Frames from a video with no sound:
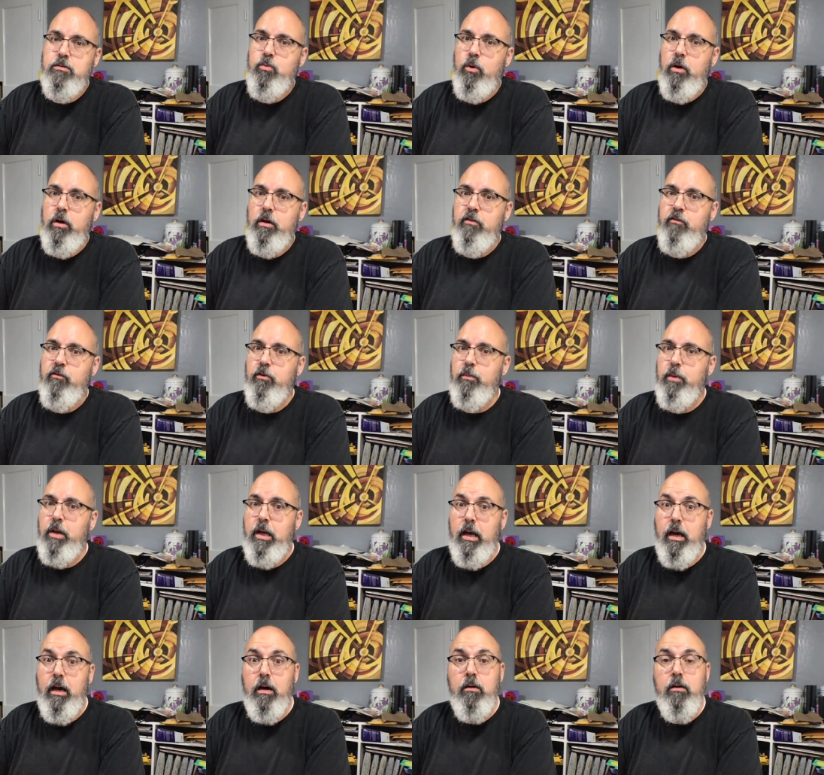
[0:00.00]
working for me
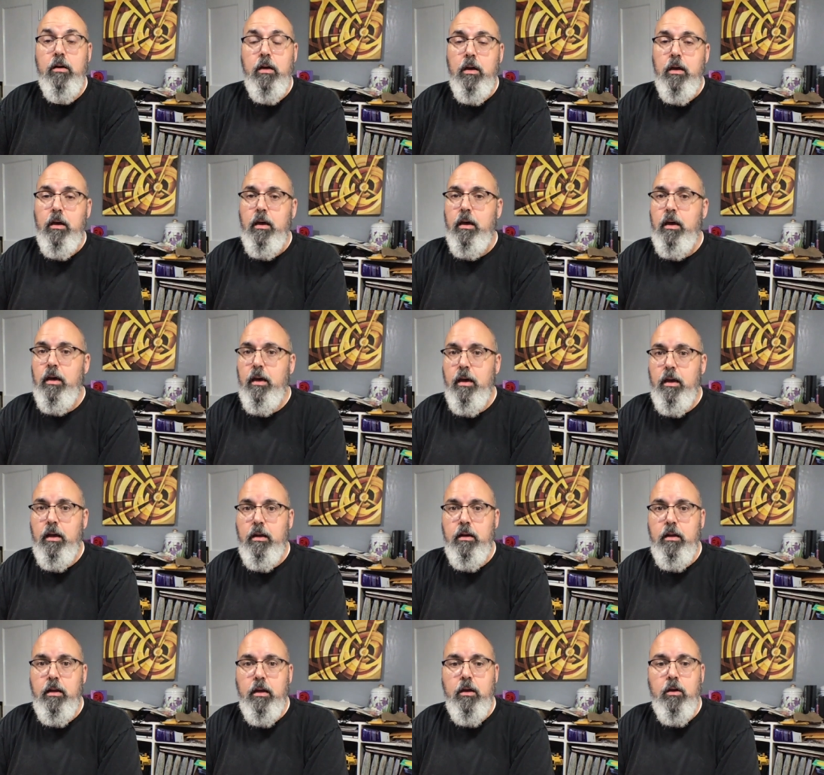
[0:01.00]
now,
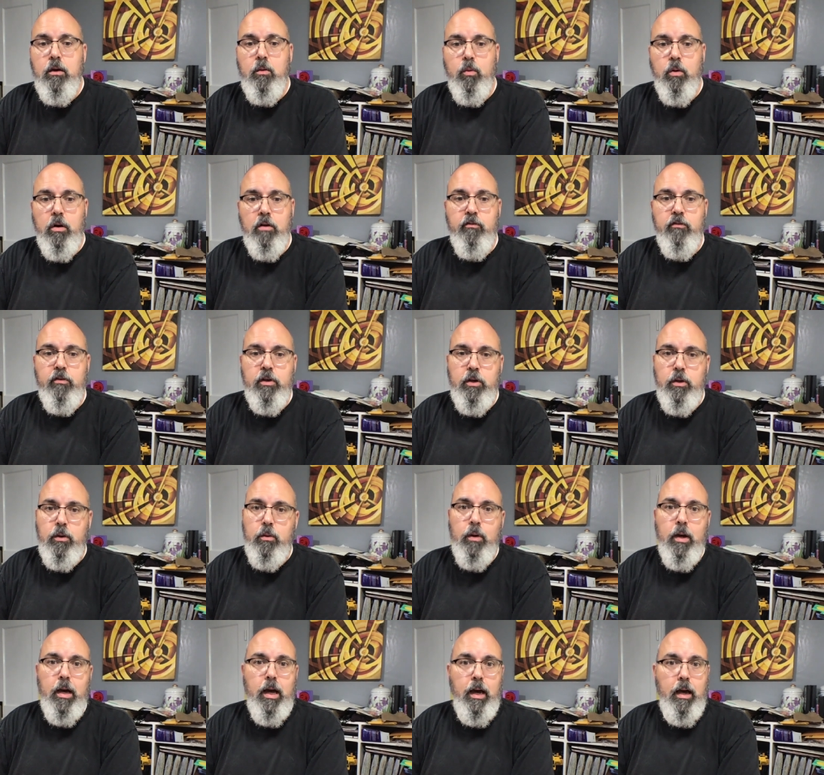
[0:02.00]
and it could work for
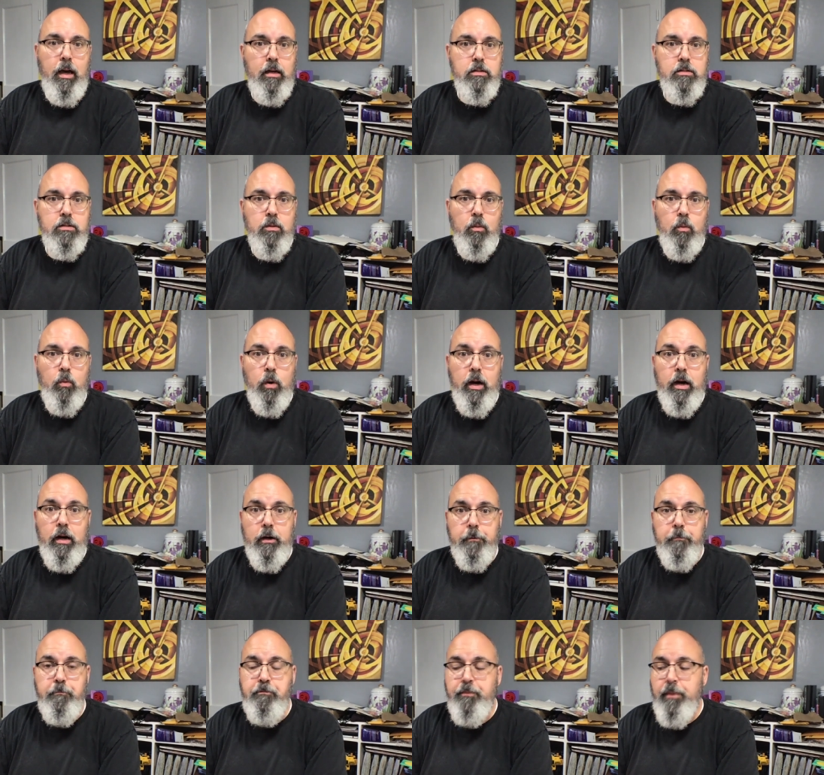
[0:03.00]
you as
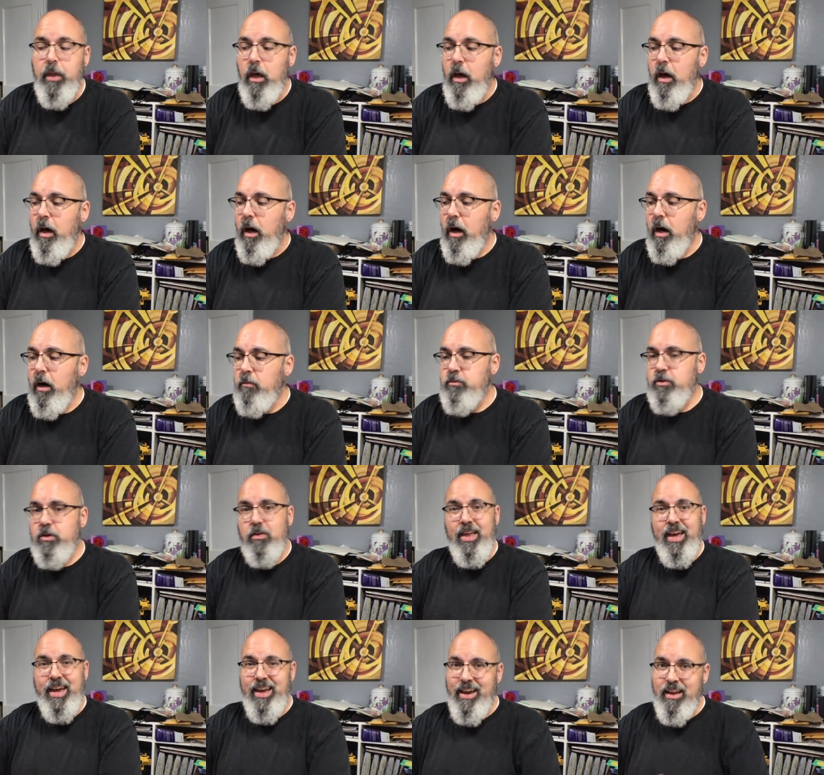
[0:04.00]
well. Um, so
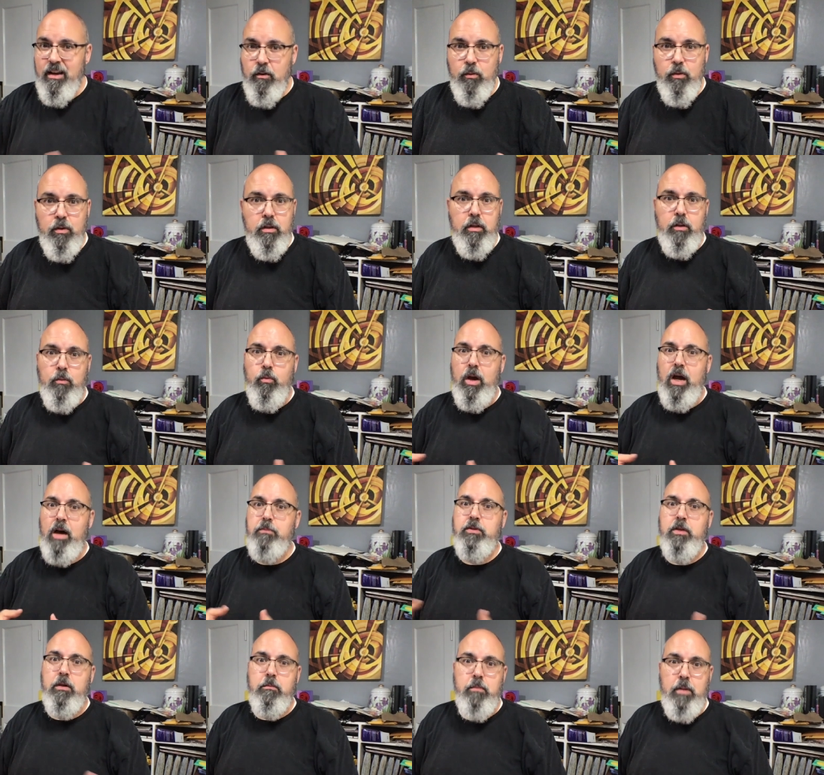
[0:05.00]
that kind of really
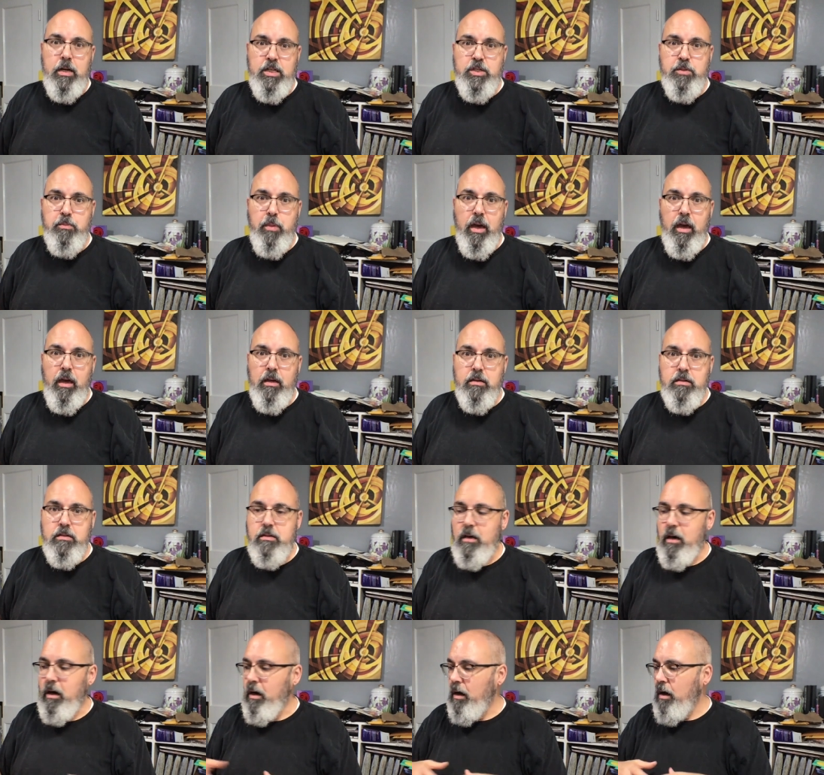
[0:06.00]
wraps up my space.
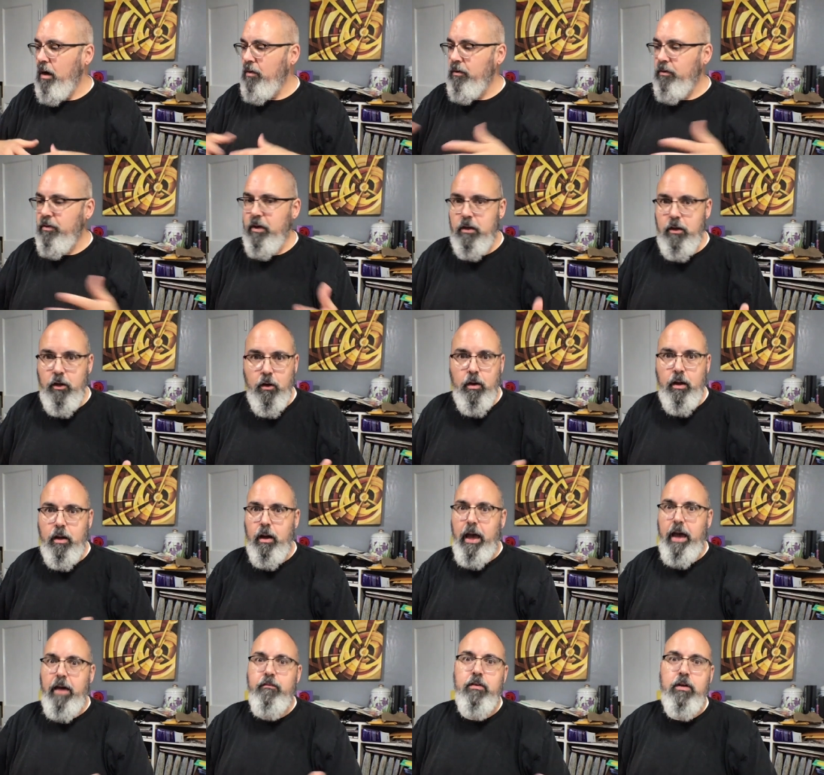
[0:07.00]
Uh, other than you know, I
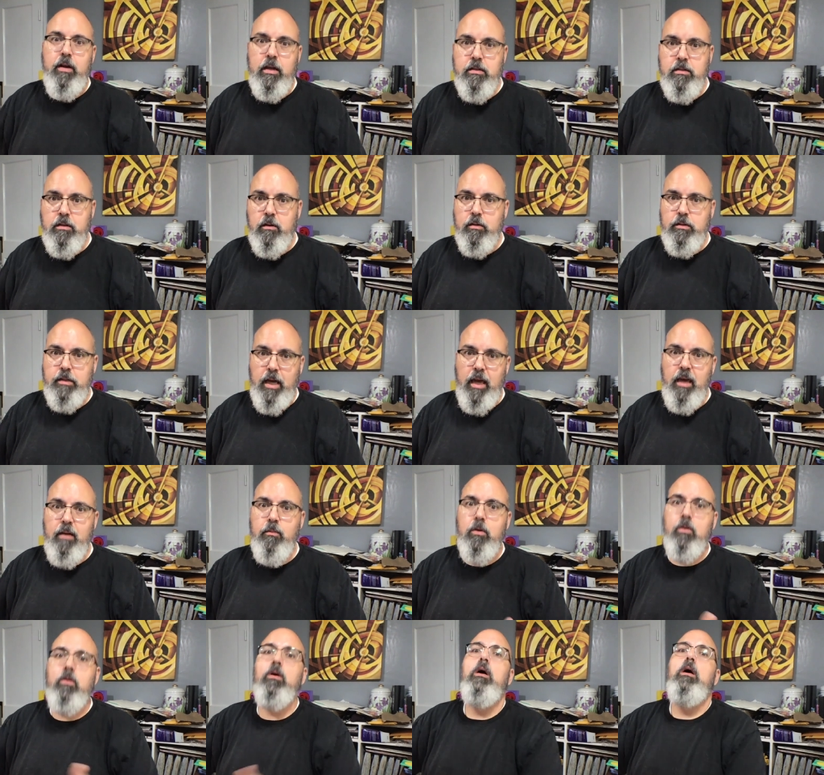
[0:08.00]
have a nice little
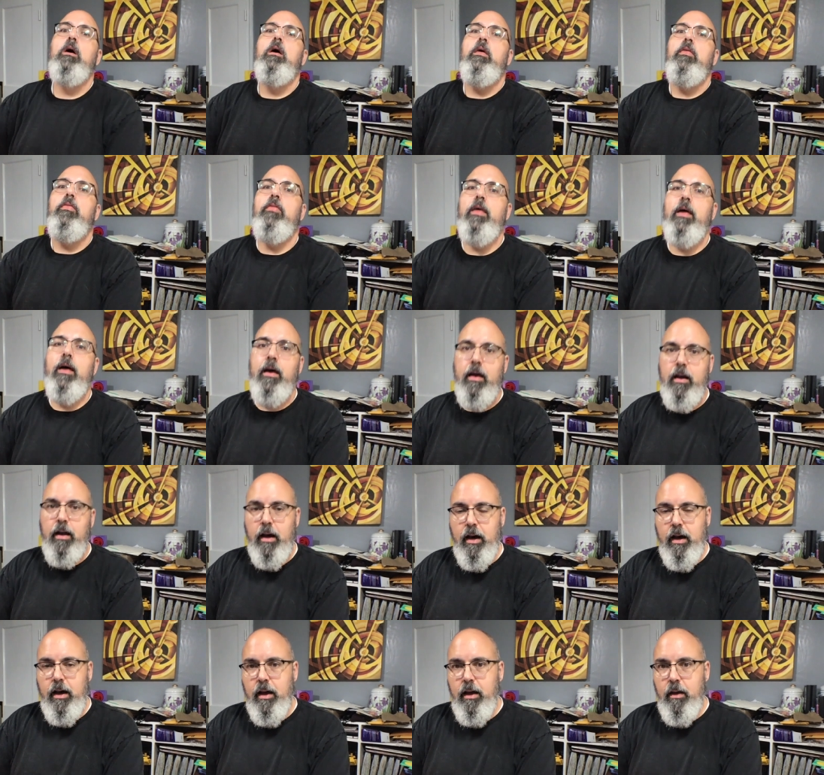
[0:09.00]
table that
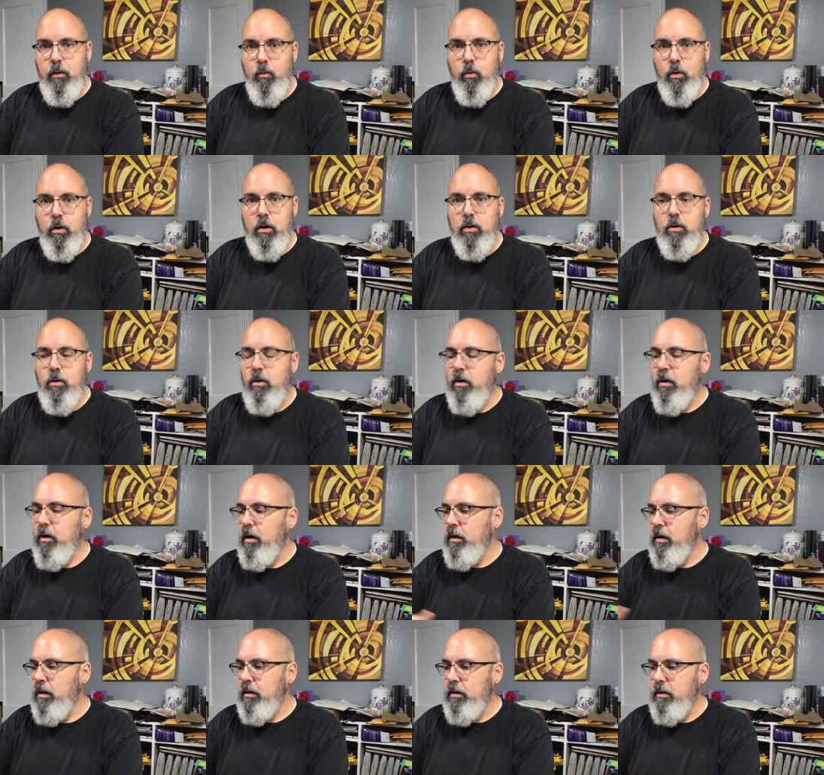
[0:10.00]
I work
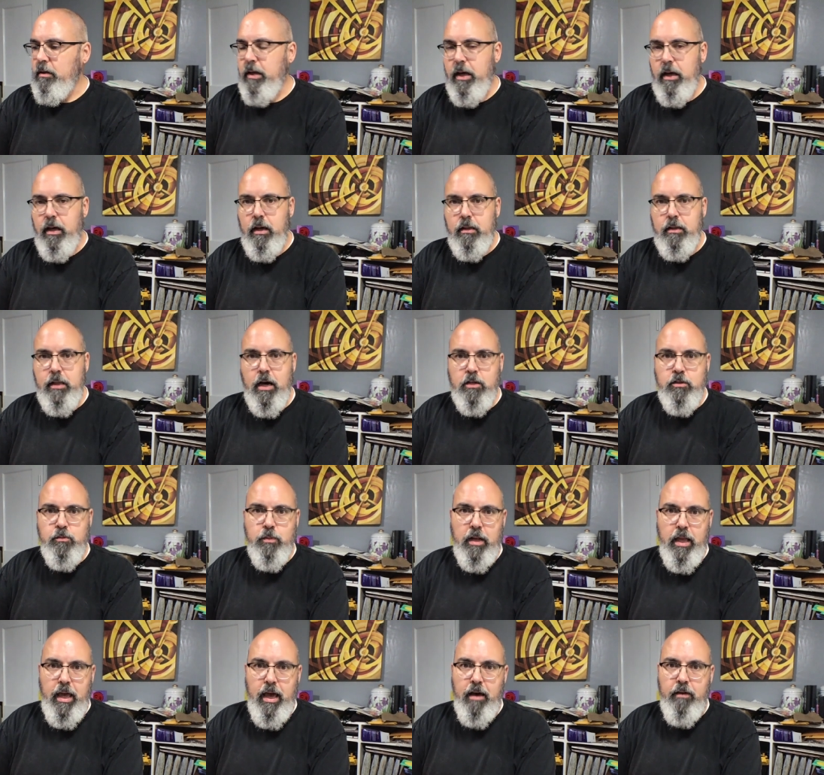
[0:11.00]
on and allows
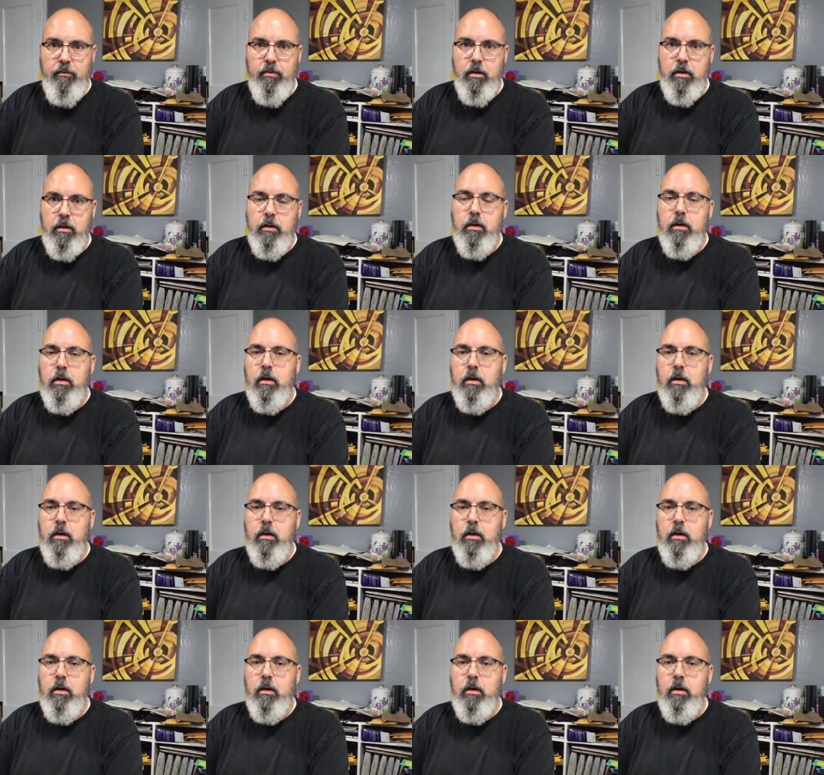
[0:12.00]
me to have the